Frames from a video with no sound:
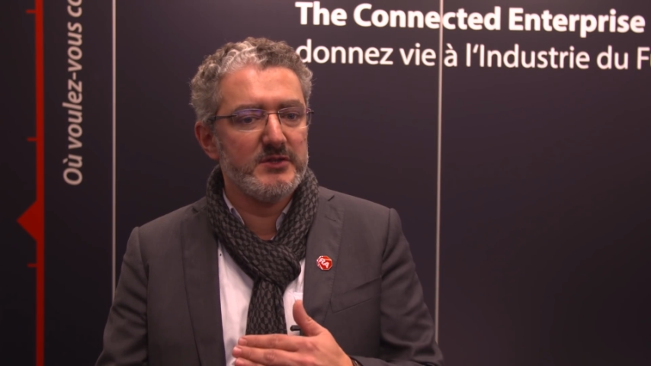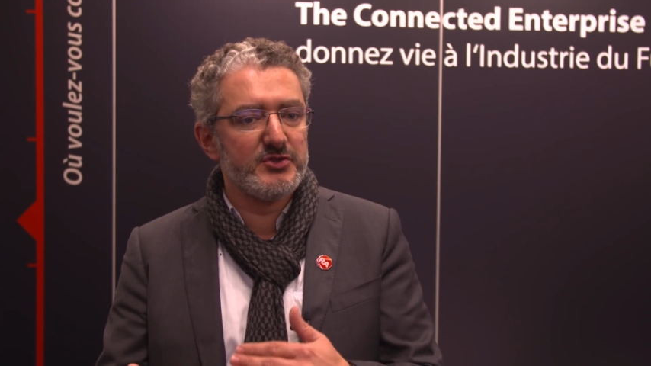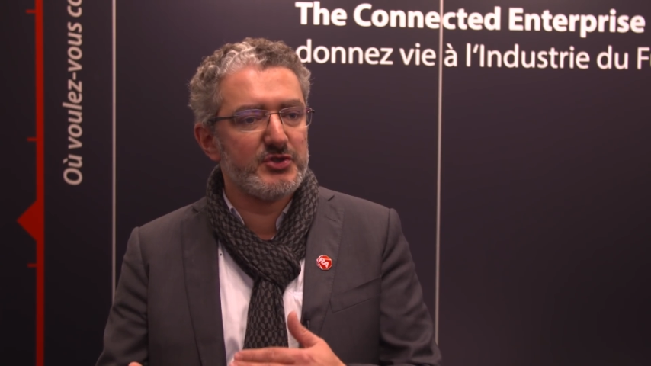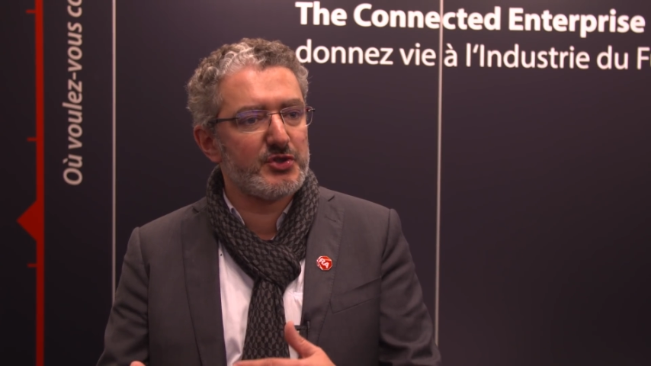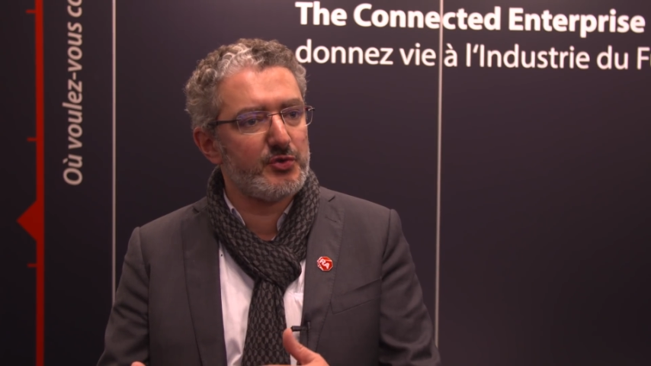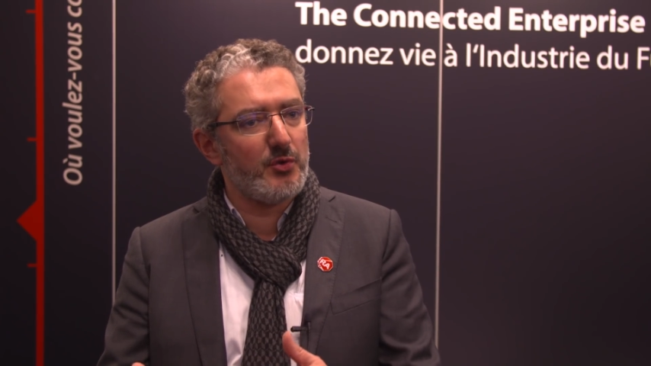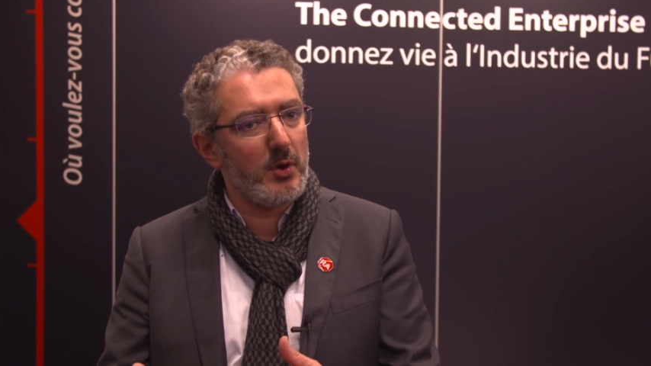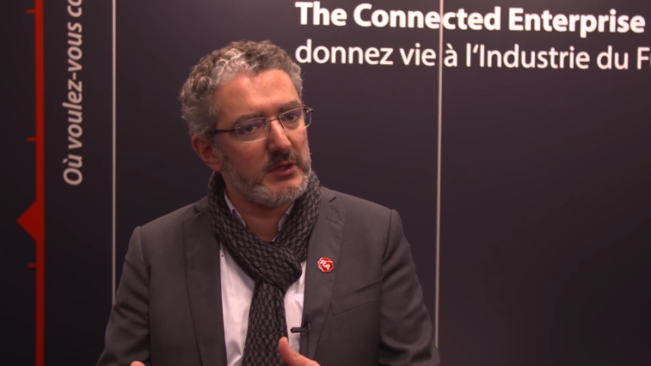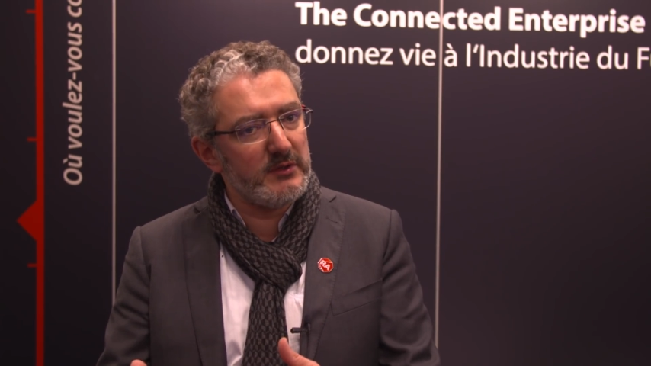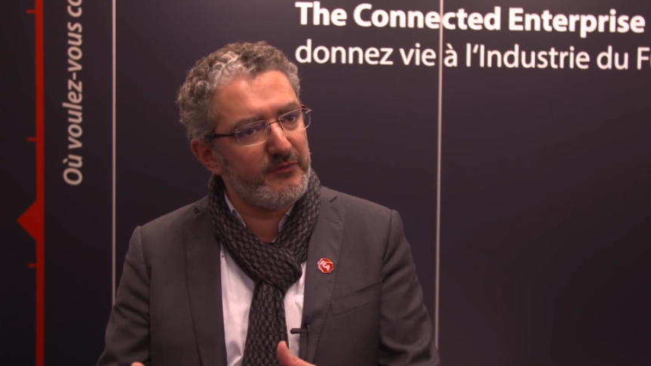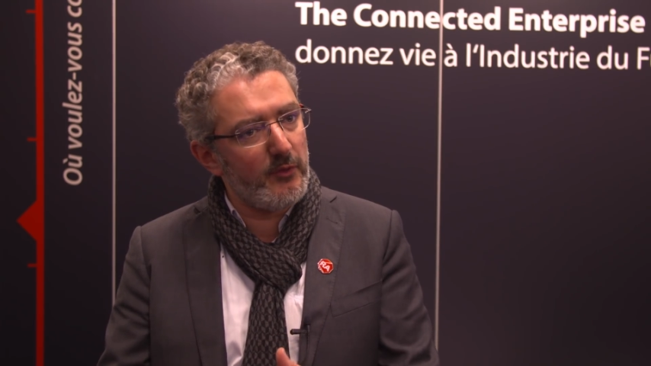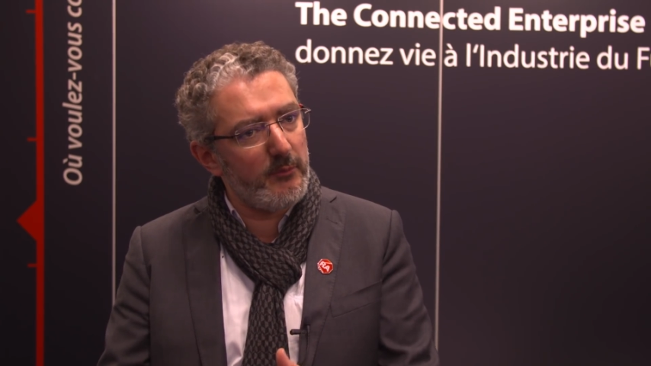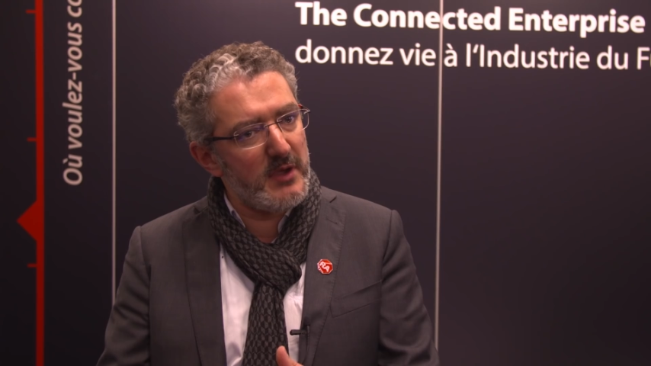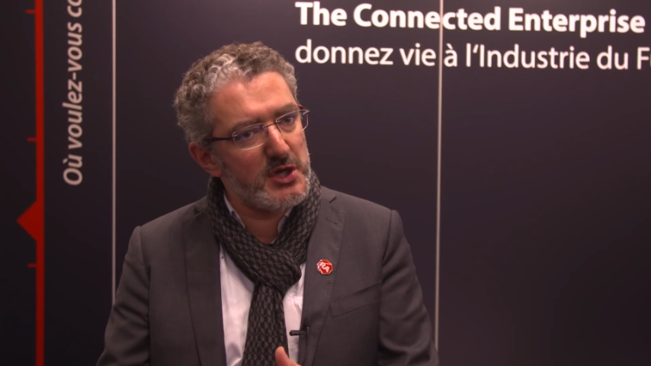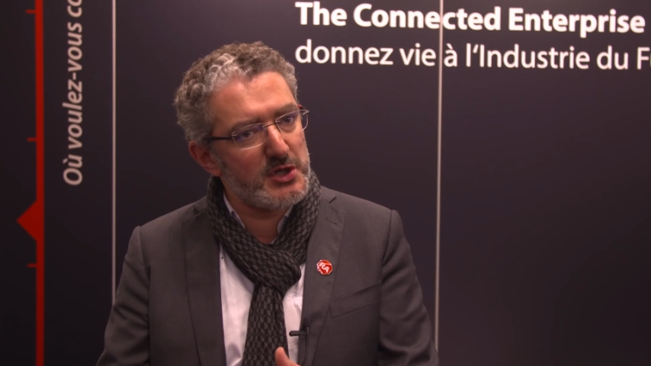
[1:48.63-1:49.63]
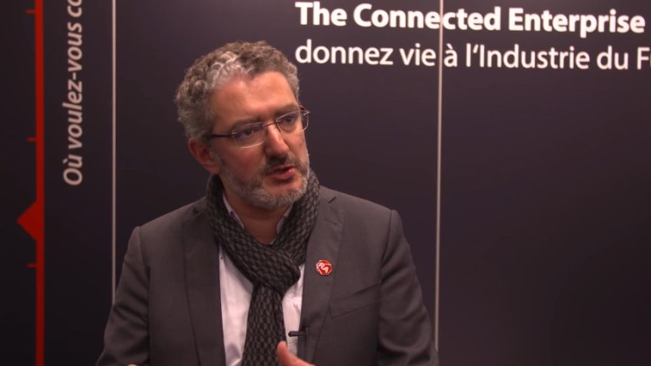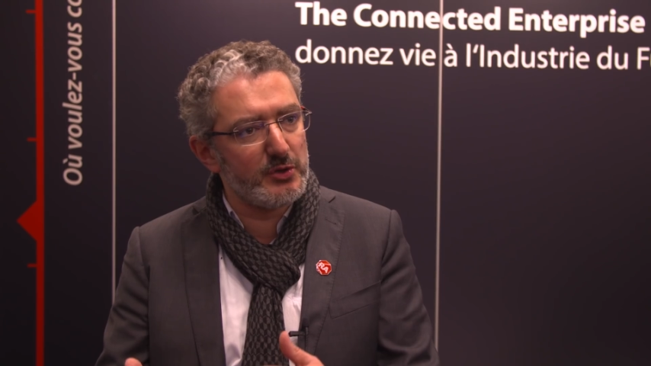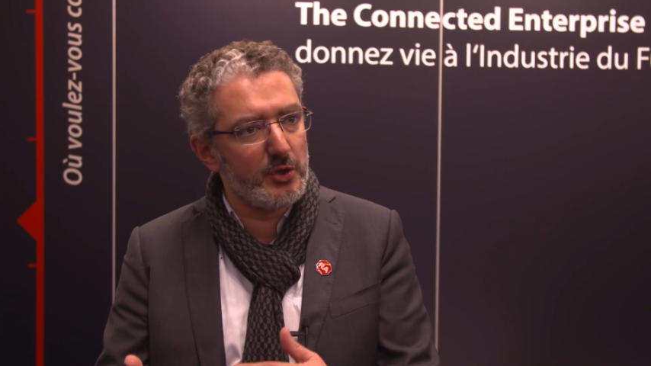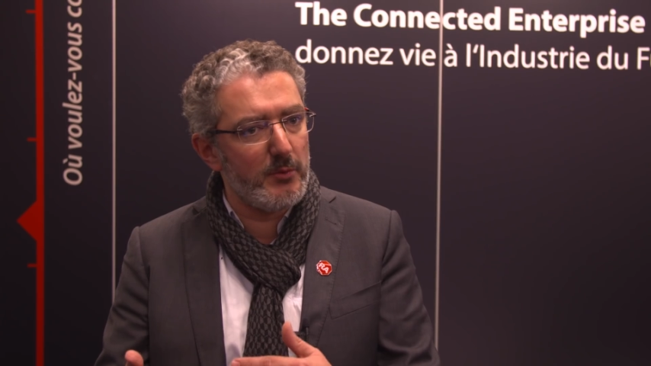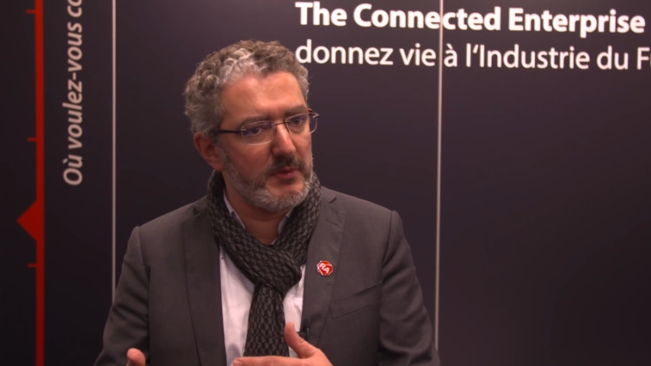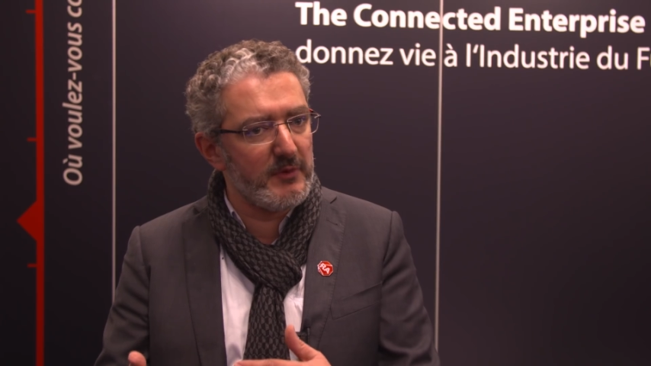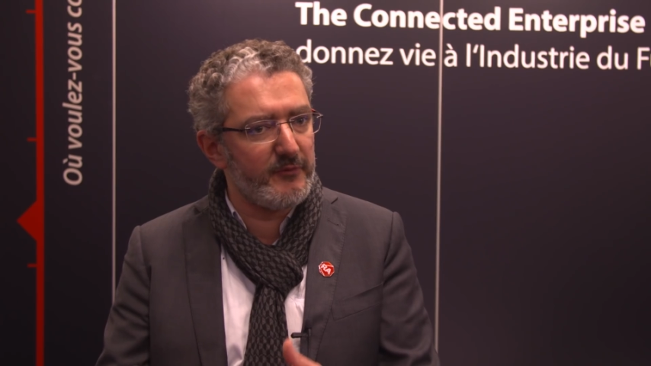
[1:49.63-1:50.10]
strong
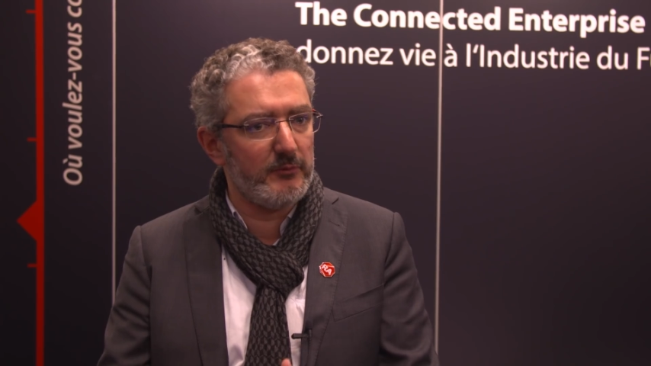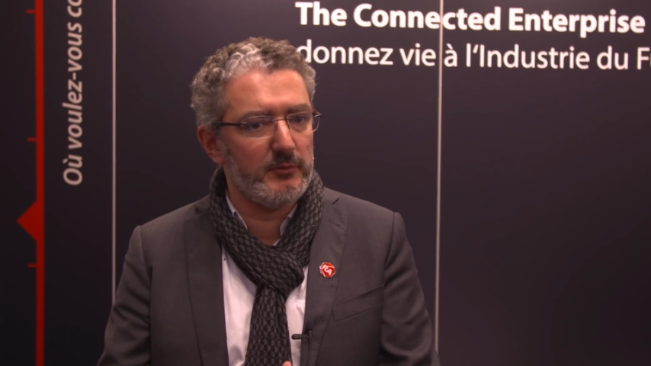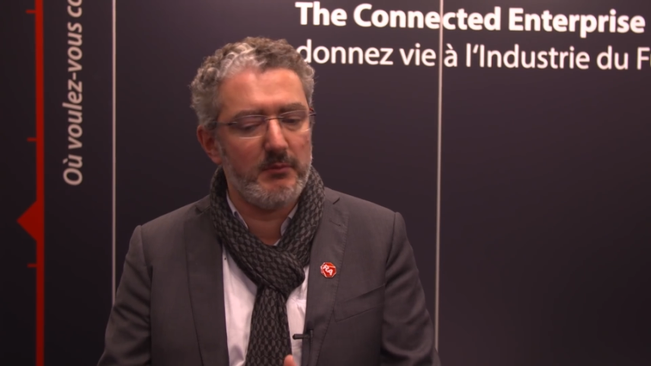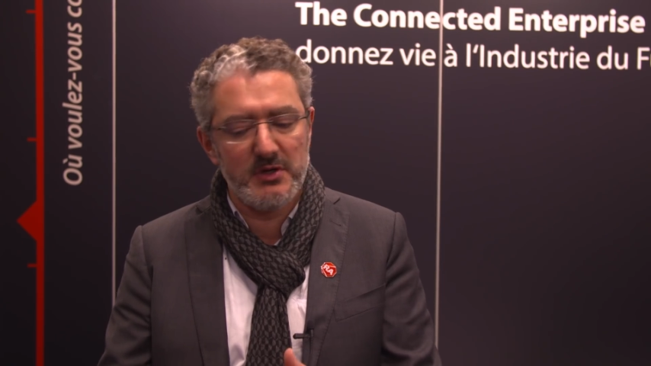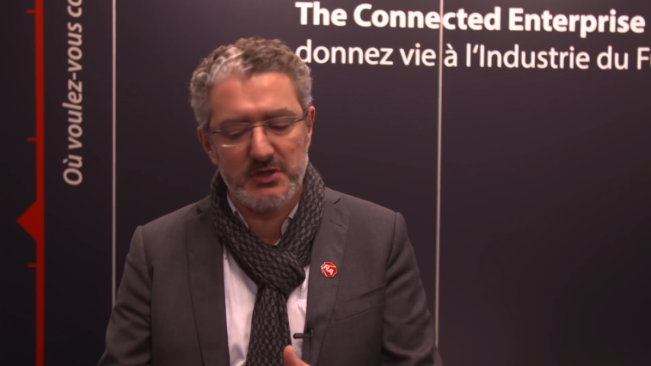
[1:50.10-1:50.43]
information coming from the